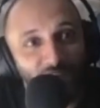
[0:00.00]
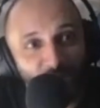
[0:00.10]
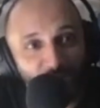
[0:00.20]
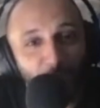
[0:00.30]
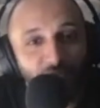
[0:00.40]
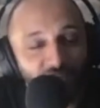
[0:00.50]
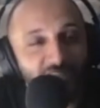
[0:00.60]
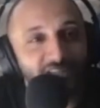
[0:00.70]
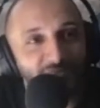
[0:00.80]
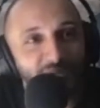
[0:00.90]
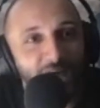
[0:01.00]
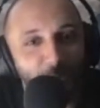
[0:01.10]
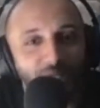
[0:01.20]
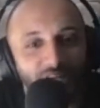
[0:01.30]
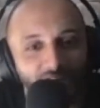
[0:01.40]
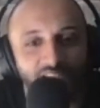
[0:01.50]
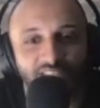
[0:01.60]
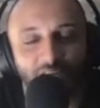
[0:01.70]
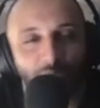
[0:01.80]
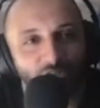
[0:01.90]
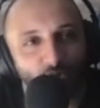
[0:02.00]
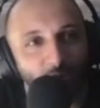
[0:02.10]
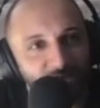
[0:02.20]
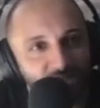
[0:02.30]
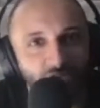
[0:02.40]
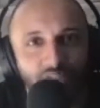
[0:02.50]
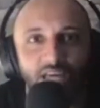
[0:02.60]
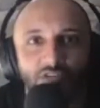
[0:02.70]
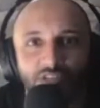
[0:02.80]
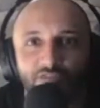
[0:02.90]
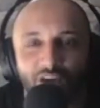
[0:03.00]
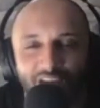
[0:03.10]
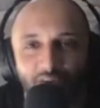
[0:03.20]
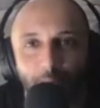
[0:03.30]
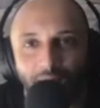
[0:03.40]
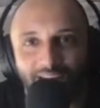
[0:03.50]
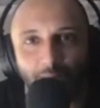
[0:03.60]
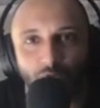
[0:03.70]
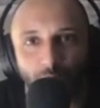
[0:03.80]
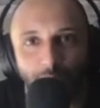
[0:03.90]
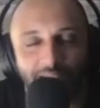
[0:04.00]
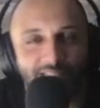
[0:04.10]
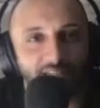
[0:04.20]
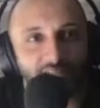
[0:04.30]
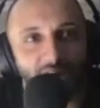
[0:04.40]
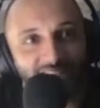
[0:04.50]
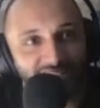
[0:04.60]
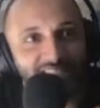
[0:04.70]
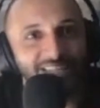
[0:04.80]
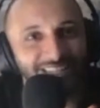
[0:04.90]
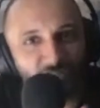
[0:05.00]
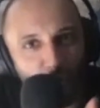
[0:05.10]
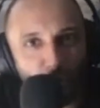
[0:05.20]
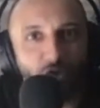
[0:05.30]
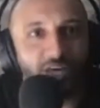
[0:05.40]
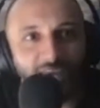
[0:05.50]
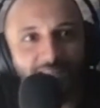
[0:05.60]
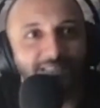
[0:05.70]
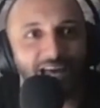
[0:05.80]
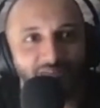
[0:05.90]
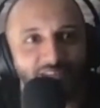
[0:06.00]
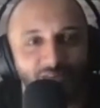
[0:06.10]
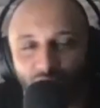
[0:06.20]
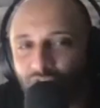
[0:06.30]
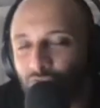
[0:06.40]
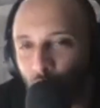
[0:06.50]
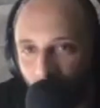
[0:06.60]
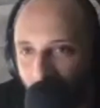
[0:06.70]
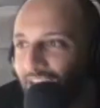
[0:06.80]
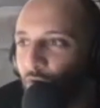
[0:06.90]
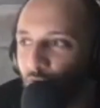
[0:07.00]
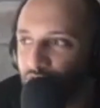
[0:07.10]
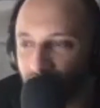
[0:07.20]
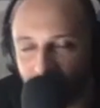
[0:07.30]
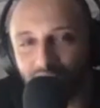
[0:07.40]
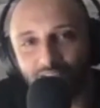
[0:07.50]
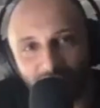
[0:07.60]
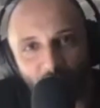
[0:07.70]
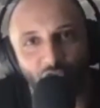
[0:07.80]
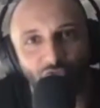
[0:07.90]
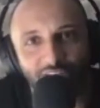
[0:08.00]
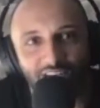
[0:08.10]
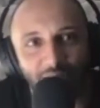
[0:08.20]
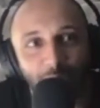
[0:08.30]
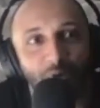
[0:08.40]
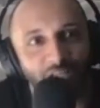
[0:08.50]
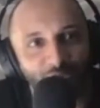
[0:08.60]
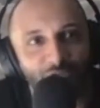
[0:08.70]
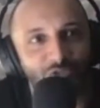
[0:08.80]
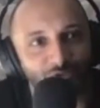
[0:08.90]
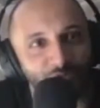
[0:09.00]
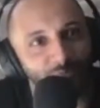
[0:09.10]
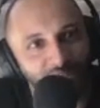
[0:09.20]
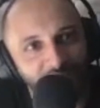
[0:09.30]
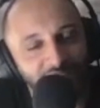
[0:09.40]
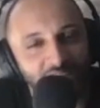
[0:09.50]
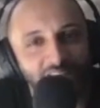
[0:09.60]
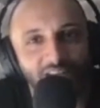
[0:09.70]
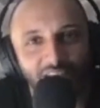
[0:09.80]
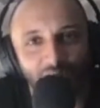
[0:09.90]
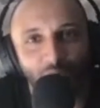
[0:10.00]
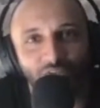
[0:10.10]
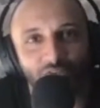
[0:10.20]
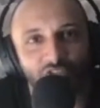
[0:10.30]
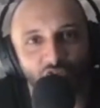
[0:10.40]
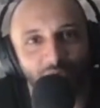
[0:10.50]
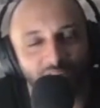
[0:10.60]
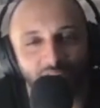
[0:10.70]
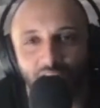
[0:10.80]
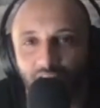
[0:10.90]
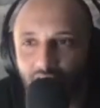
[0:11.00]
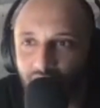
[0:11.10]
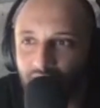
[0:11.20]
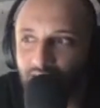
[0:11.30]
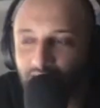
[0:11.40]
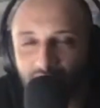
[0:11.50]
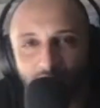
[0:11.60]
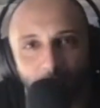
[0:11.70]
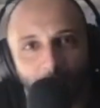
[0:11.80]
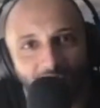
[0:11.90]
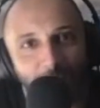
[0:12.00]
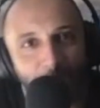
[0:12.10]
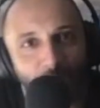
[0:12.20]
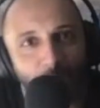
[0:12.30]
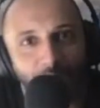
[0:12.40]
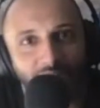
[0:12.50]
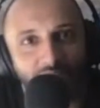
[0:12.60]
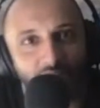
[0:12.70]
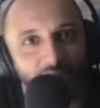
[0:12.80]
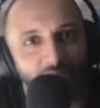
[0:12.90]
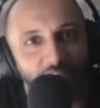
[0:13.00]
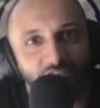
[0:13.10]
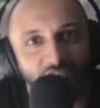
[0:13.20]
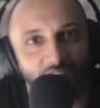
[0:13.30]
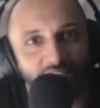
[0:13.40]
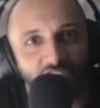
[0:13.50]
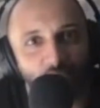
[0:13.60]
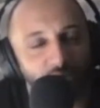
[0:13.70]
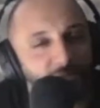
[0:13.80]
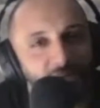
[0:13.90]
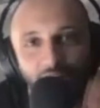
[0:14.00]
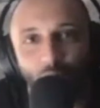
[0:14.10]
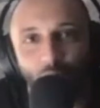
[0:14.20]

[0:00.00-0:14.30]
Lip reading: a lot of things have been happening after segment two. I'm still getting grief for having pineapple on pizza. Now, I just said it's okay to have it. Do I order it? Not really, but I used to. But then again, here we don't discriminate. Vegan, pineapple on pizza, French fries and shawarma,